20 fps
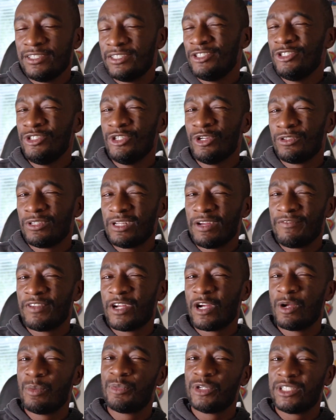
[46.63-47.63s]
that
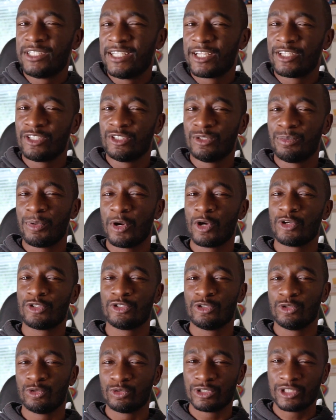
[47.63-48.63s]
very particular
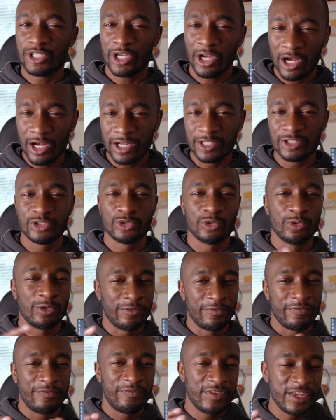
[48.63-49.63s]
personal touch
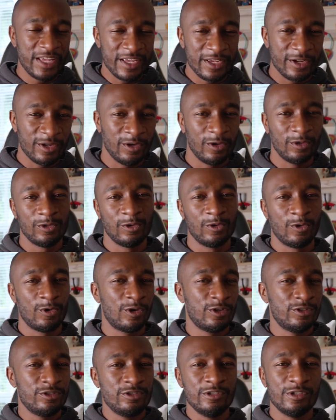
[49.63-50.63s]
or feel,
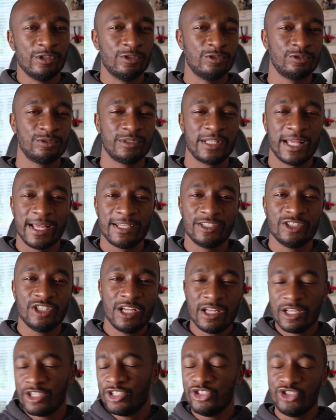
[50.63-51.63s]
or, that
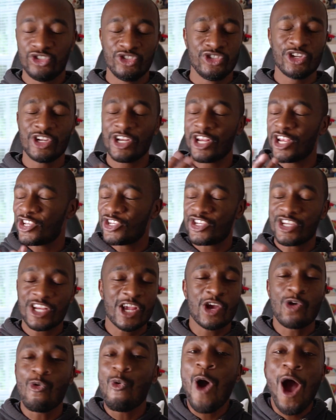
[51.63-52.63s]
je ne
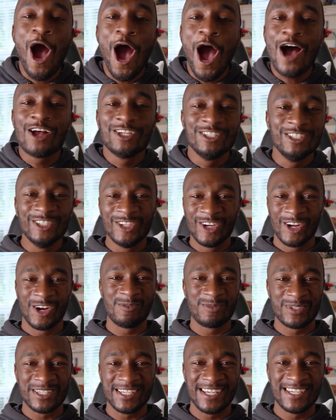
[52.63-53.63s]
sais quoi, you know what
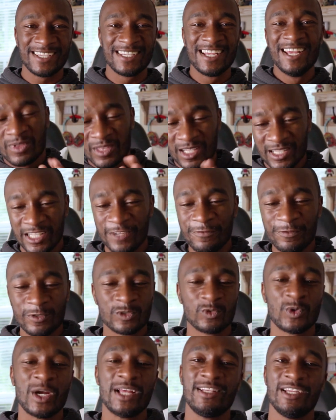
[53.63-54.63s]
I'm saying? The
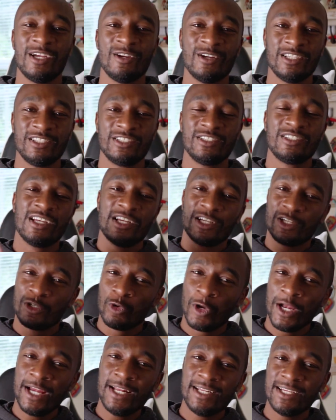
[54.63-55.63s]
difference right there is
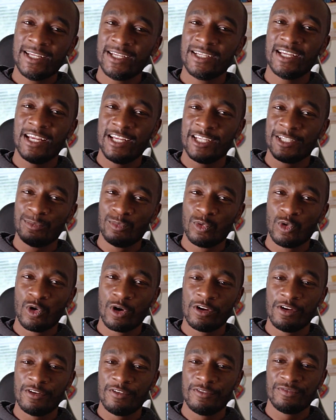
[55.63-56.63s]
grading is
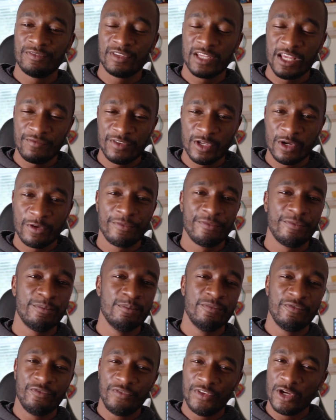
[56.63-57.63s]
more of giving your
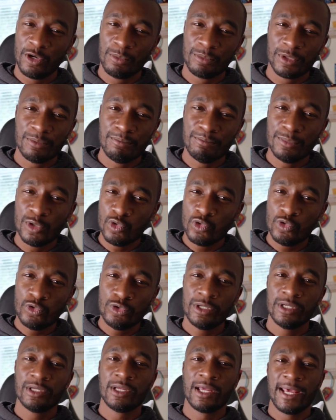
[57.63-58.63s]
film the
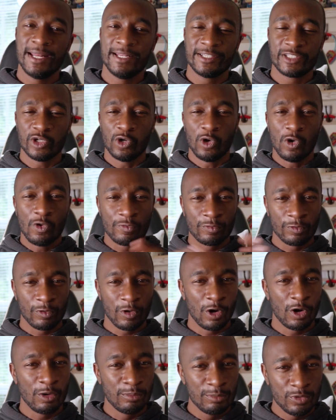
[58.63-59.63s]
mood, and it's the
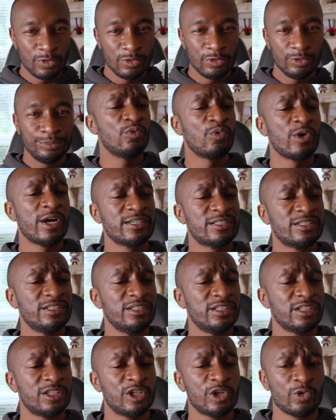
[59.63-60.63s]
overall mood, whereas
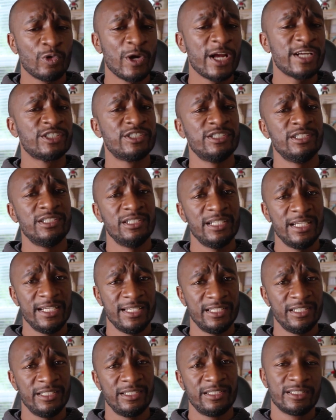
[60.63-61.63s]
the correction
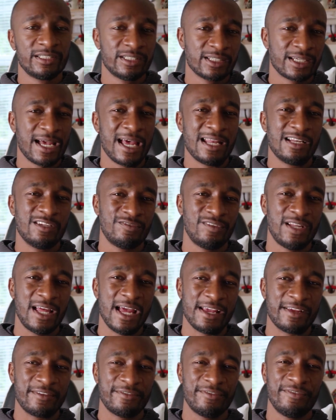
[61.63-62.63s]
is kind of
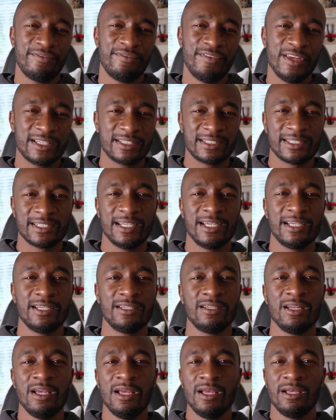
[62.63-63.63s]
like
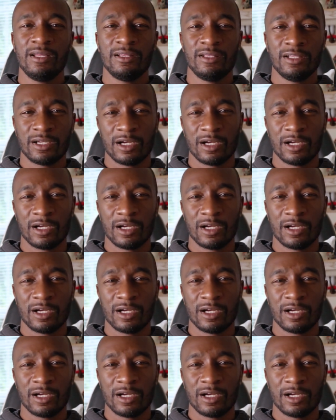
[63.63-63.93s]
fixing the